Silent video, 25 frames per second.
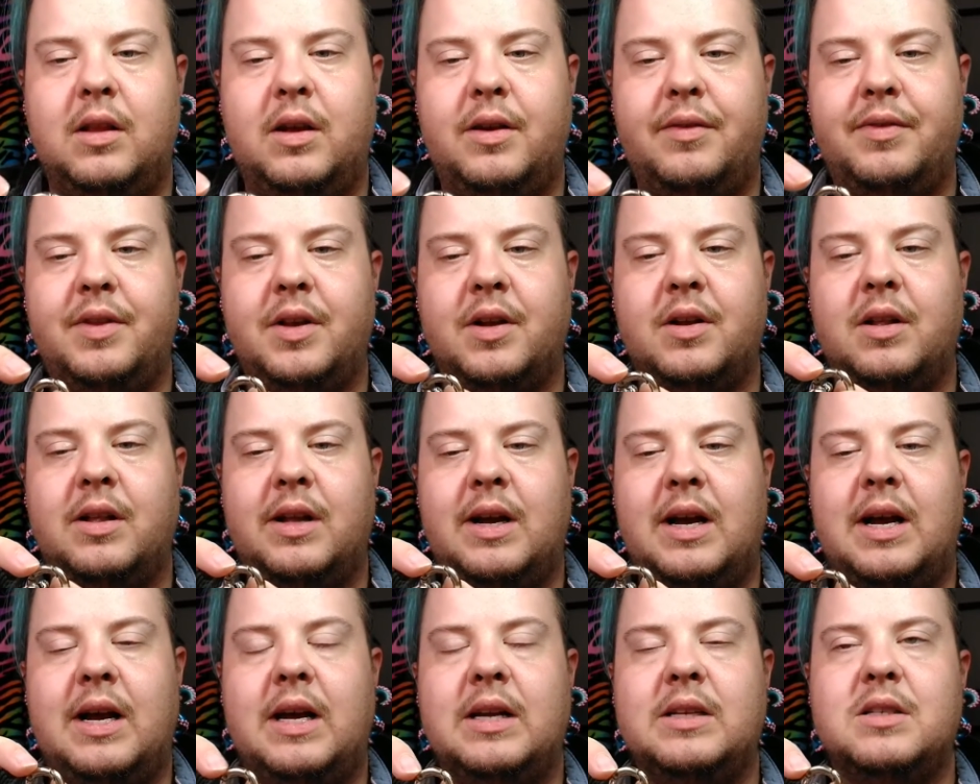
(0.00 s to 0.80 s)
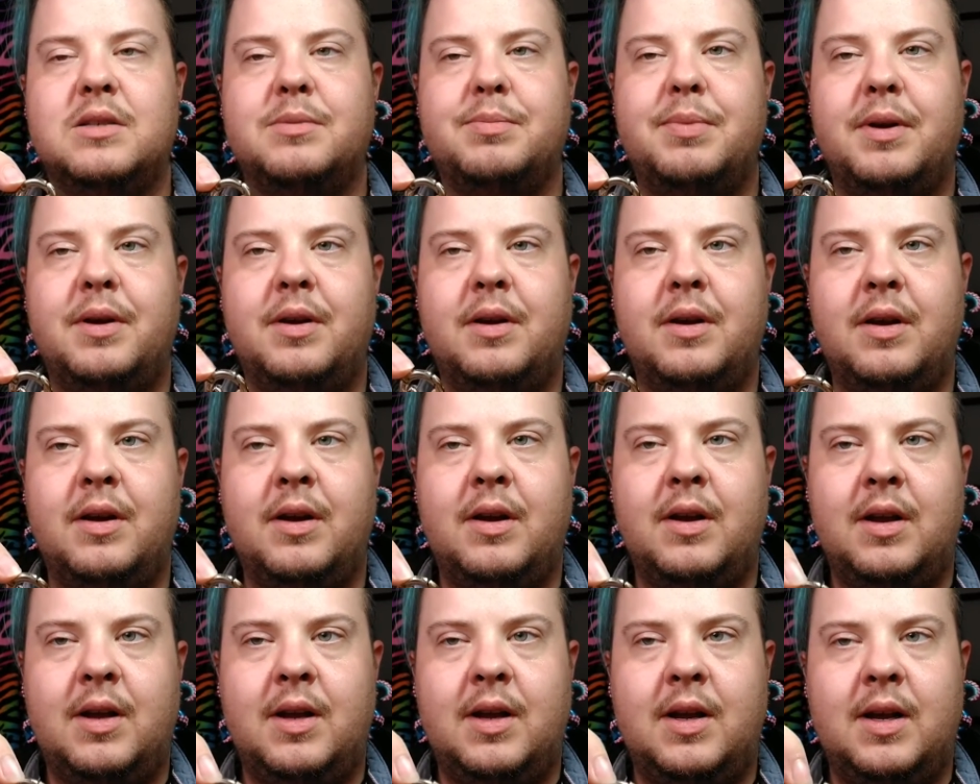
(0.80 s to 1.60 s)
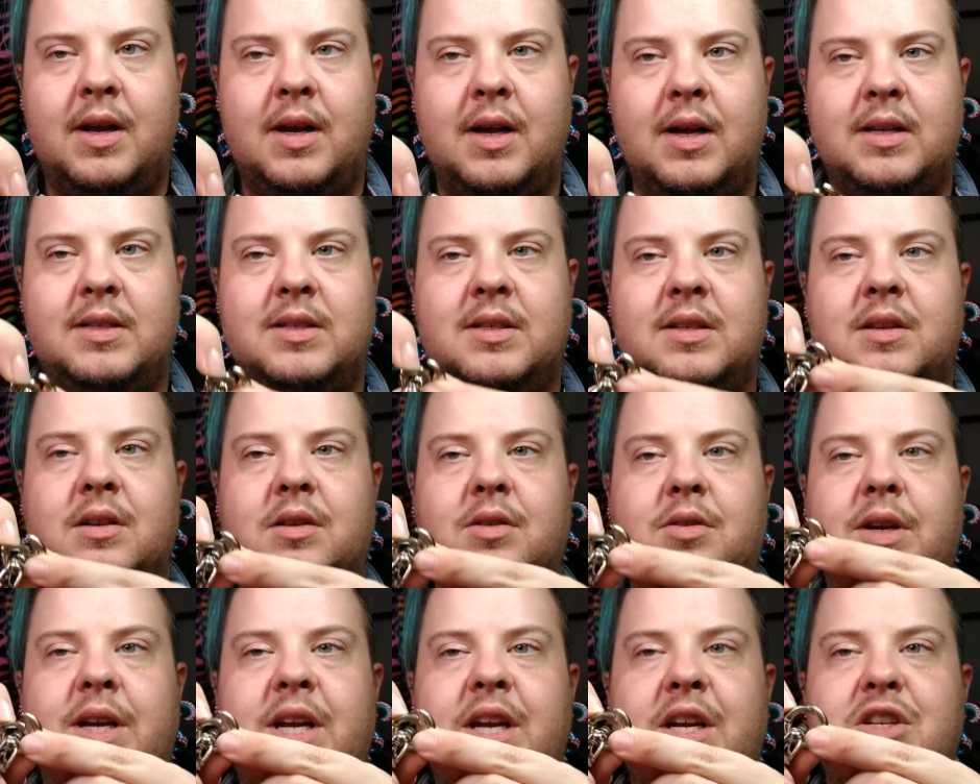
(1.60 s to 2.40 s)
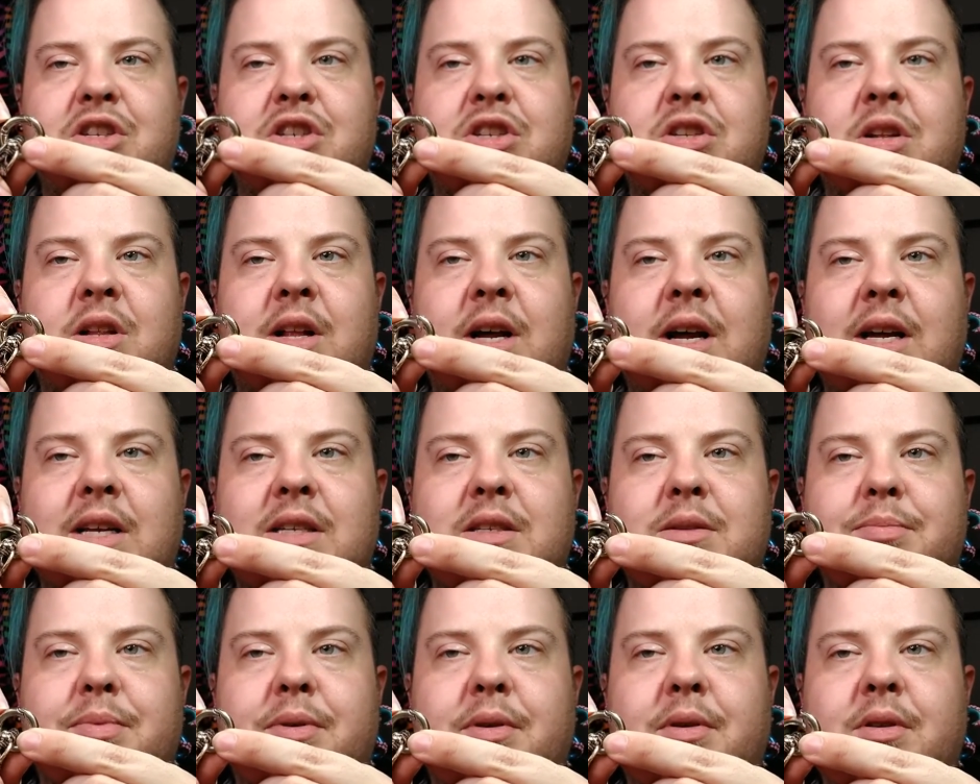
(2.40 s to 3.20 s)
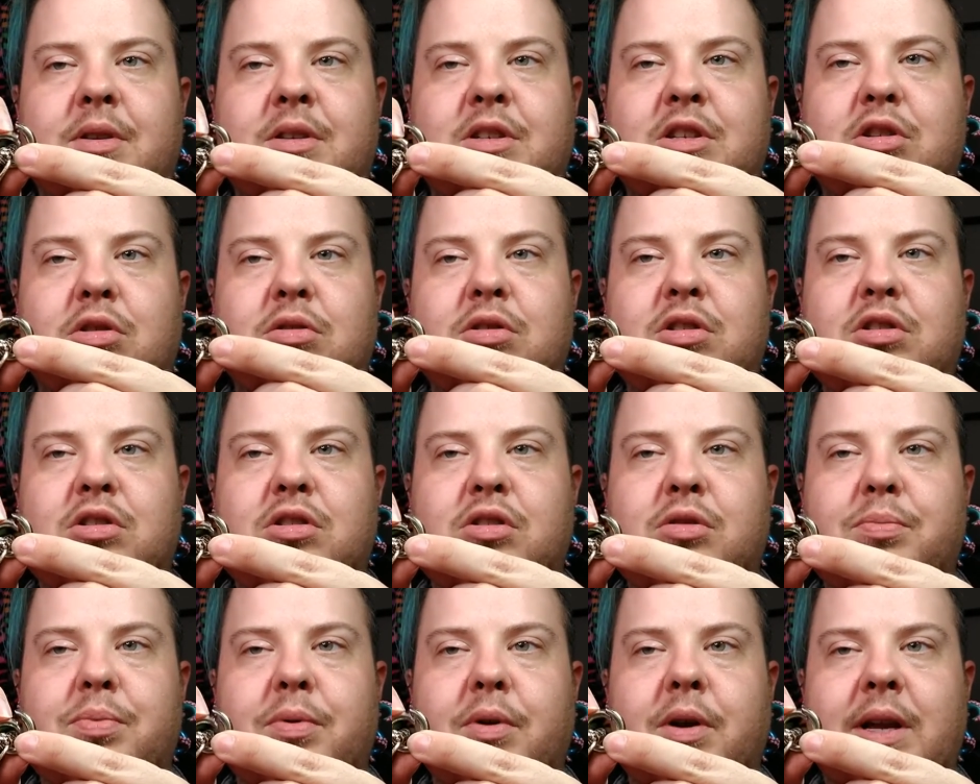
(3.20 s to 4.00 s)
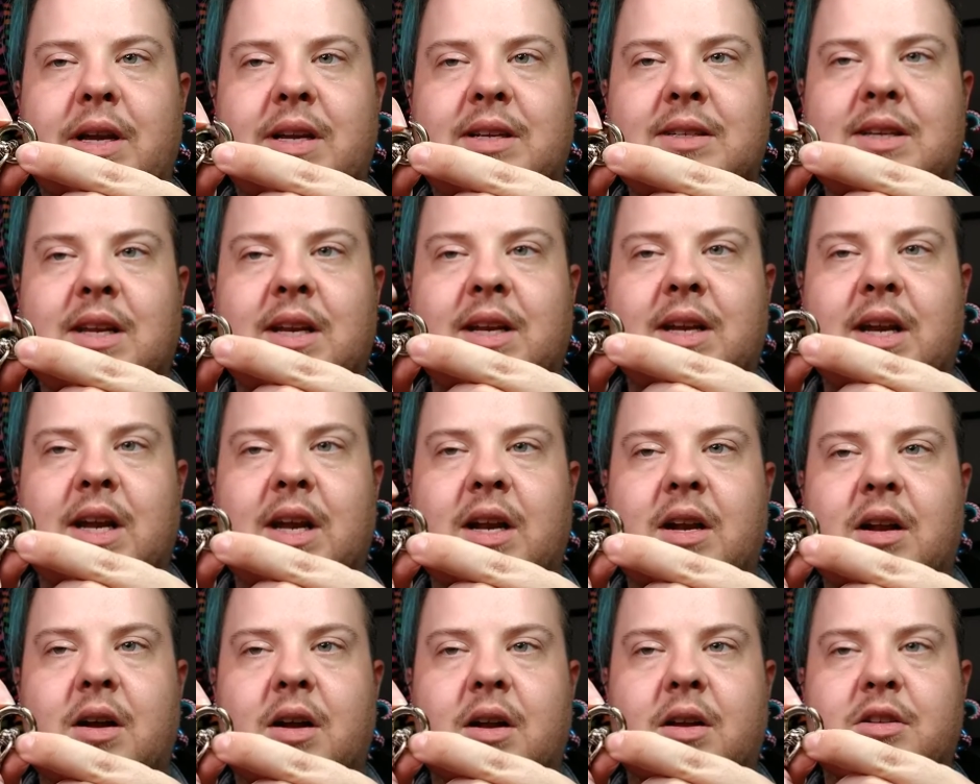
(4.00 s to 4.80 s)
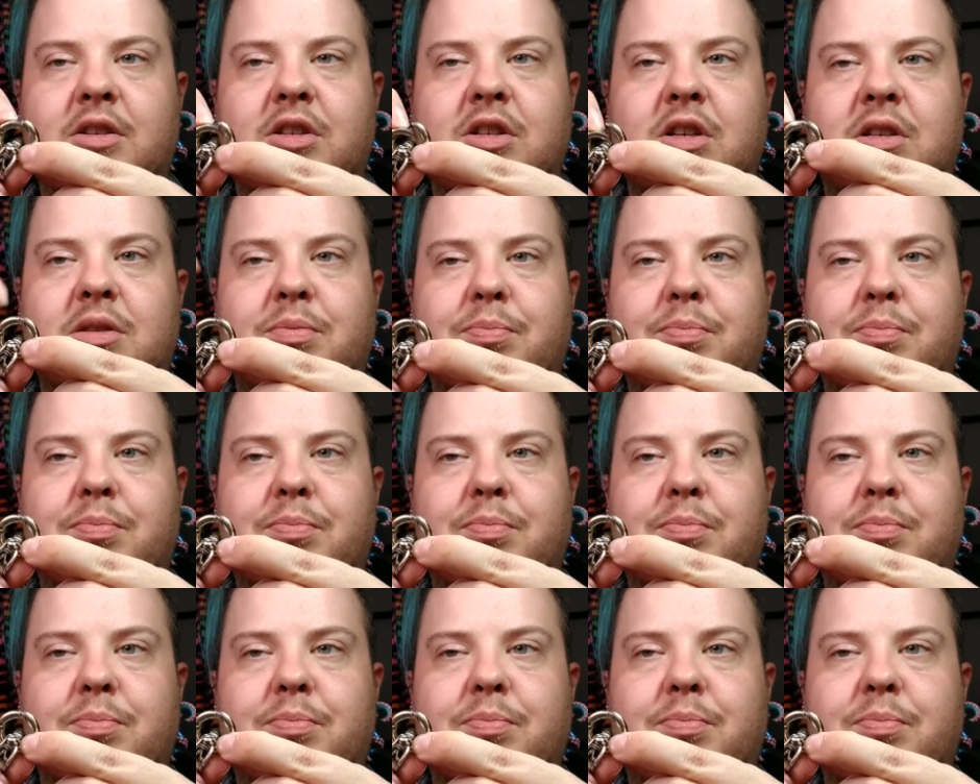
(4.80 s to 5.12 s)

I love the clasp. It's a little hinge clasp, so it's super easy to get on.